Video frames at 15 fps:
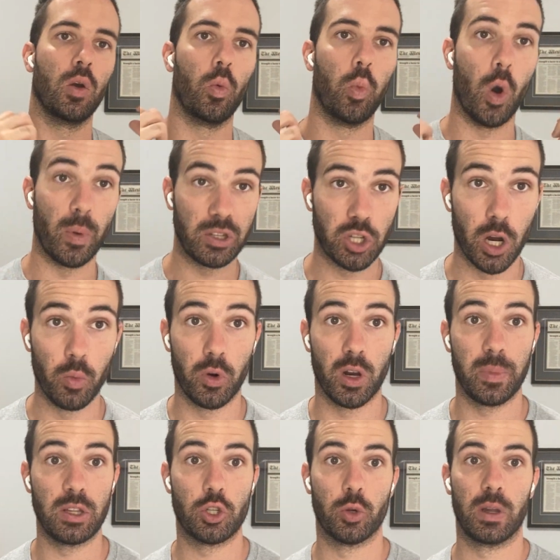What we don't want
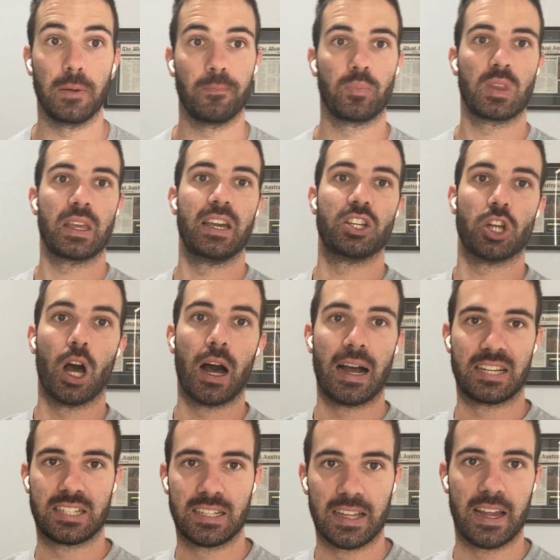to be doing is
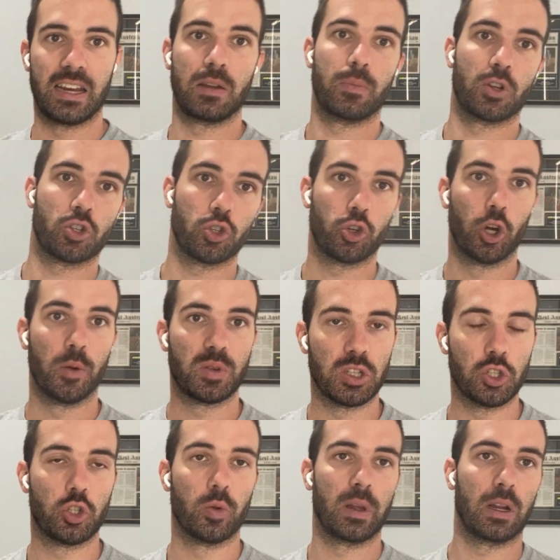isolating muscle groups
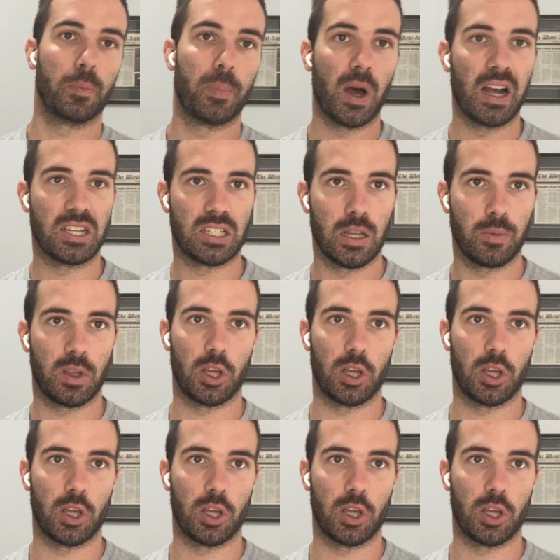and doing bicep